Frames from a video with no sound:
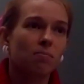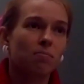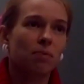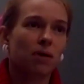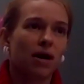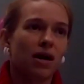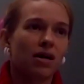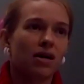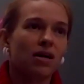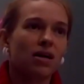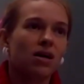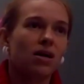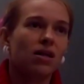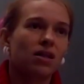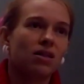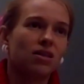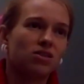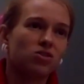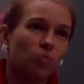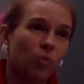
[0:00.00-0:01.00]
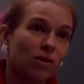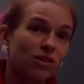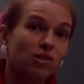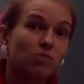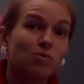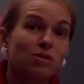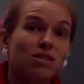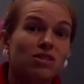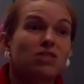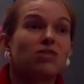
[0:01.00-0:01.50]
but it's one
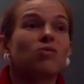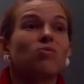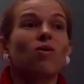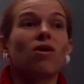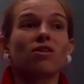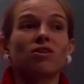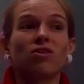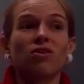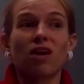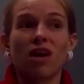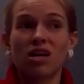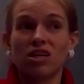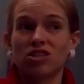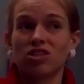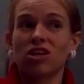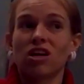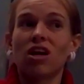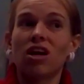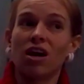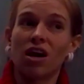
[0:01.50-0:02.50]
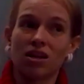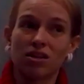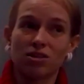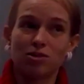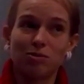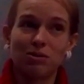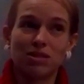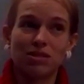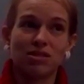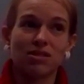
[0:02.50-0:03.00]
species in one location and another
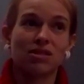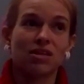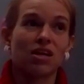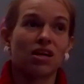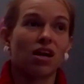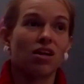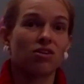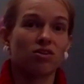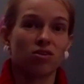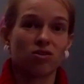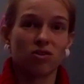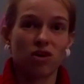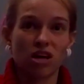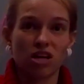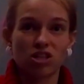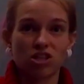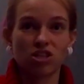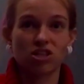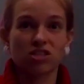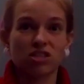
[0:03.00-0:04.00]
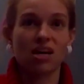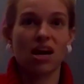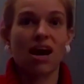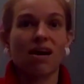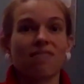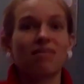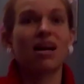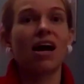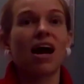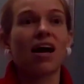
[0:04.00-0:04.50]
species in another location because they
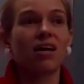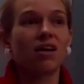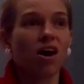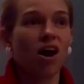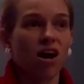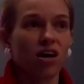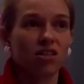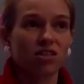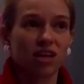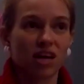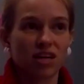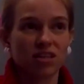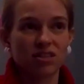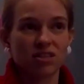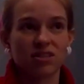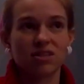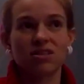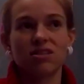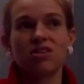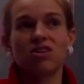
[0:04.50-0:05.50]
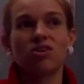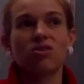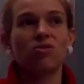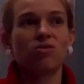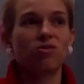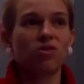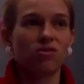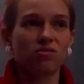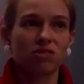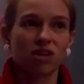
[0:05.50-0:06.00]
haven't had contact in,
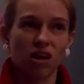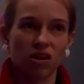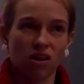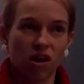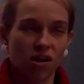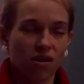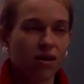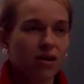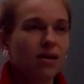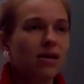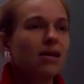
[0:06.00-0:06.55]
who knows how long.